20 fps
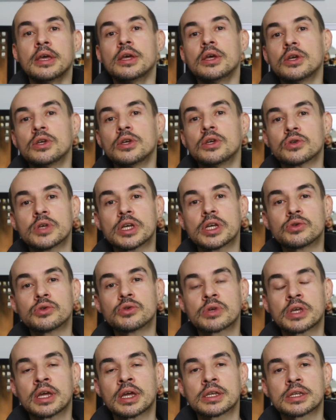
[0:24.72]
so that you
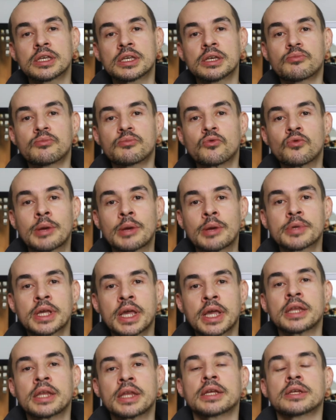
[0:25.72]
can keep
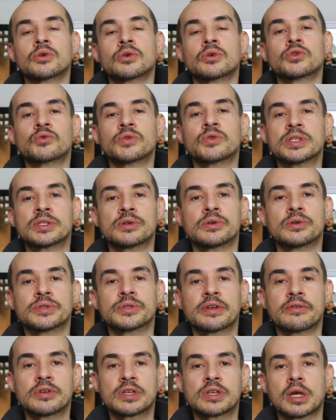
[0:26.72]
replicating those results
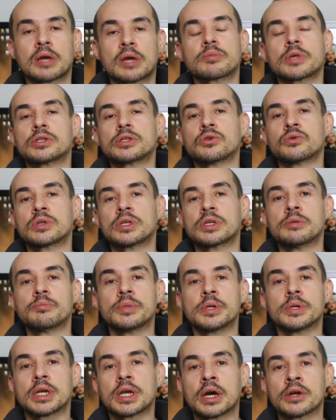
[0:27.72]
every time that you keep
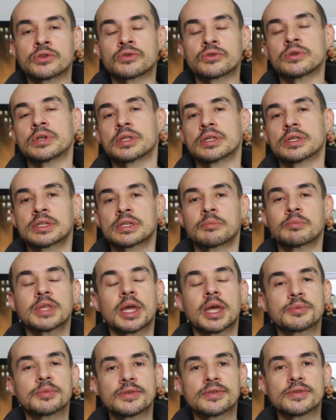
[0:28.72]
encountering the same
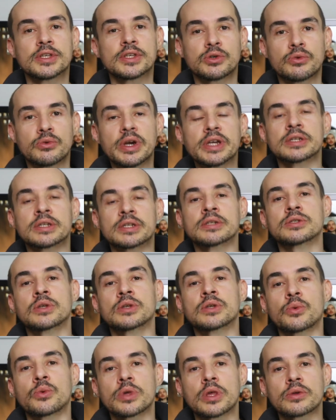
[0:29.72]
types of situations. So
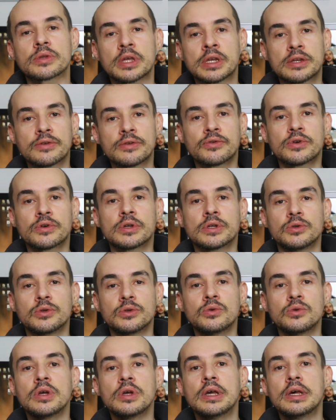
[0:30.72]
without any further ado,
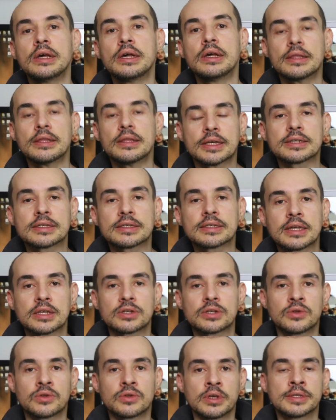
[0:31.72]
let's start
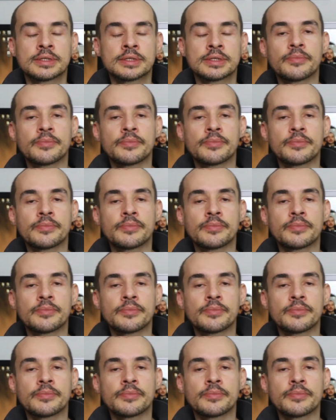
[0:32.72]
to this.